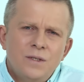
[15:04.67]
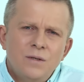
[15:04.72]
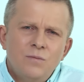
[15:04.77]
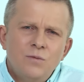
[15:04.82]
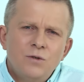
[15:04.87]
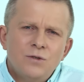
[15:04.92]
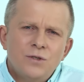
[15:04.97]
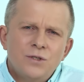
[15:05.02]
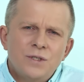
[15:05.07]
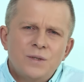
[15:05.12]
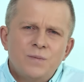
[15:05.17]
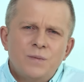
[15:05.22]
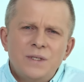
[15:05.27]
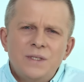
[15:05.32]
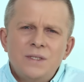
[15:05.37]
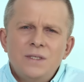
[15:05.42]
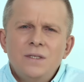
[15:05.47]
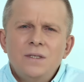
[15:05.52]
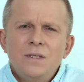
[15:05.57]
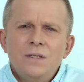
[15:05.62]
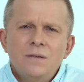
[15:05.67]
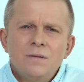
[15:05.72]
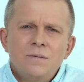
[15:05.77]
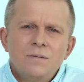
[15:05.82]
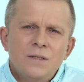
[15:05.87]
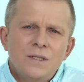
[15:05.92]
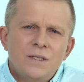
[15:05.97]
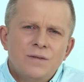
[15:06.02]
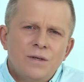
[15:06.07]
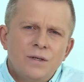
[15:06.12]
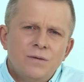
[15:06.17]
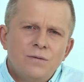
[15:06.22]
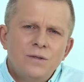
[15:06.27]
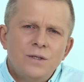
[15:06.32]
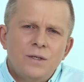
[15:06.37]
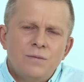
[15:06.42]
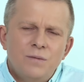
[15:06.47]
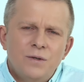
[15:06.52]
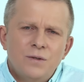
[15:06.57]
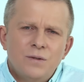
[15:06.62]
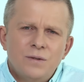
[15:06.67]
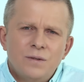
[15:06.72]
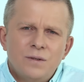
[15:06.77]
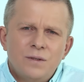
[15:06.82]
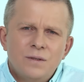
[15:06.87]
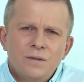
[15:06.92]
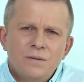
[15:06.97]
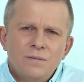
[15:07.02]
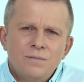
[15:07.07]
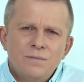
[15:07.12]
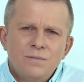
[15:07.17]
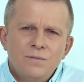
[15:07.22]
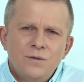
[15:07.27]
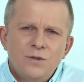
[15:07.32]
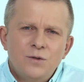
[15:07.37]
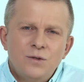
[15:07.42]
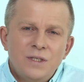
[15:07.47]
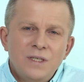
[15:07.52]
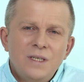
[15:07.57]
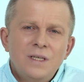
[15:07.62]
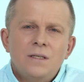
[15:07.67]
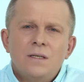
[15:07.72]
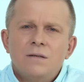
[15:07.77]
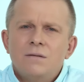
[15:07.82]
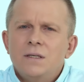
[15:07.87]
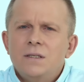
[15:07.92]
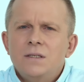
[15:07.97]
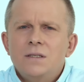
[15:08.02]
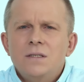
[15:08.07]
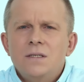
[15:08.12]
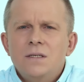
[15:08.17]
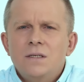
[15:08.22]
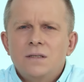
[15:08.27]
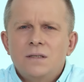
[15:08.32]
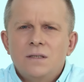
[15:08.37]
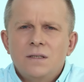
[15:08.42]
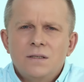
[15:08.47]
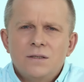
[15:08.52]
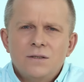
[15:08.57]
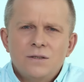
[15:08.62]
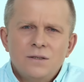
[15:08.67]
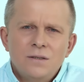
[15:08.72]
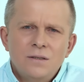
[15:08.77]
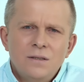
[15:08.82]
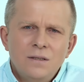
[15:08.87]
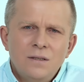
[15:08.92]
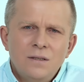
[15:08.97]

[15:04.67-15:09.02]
You can save your child. However, you don't do it